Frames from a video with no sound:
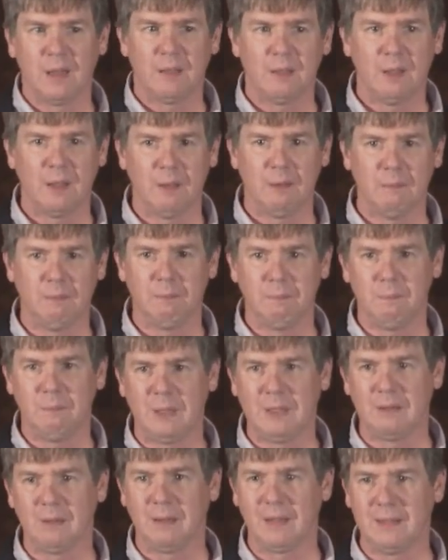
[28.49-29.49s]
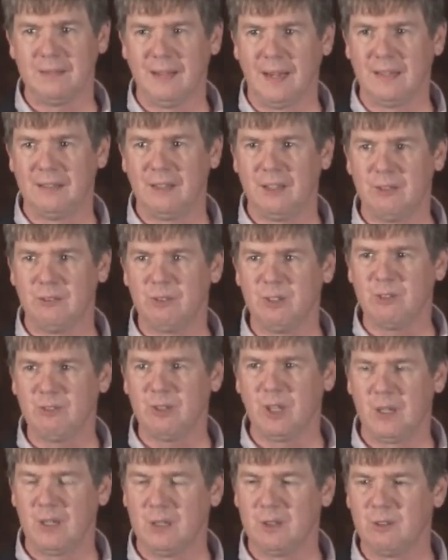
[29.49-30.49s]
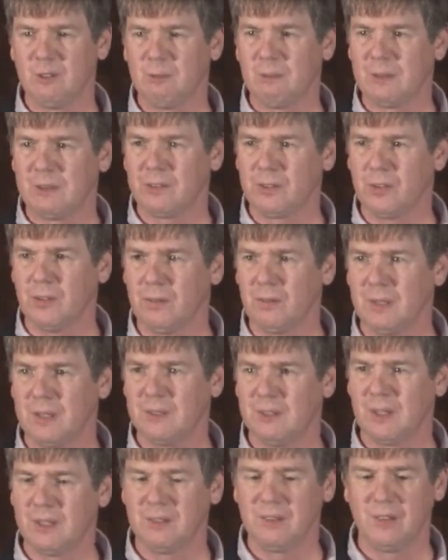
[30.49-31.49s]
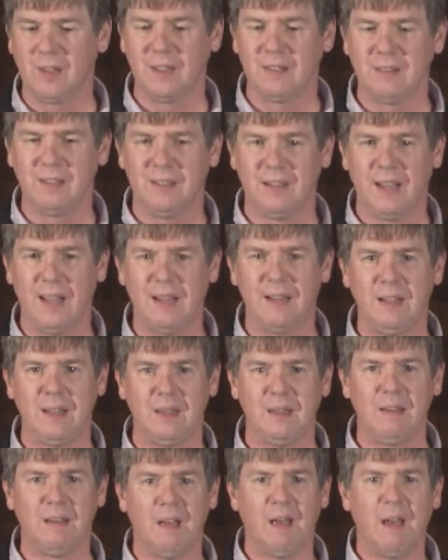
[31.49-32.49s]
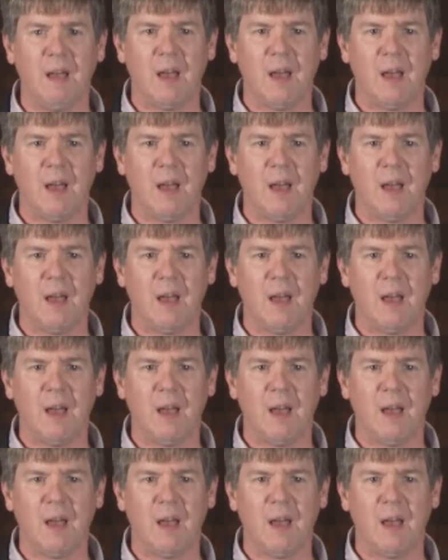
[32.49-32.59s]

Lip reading: the mid to late 1950s, but certainly since 1980,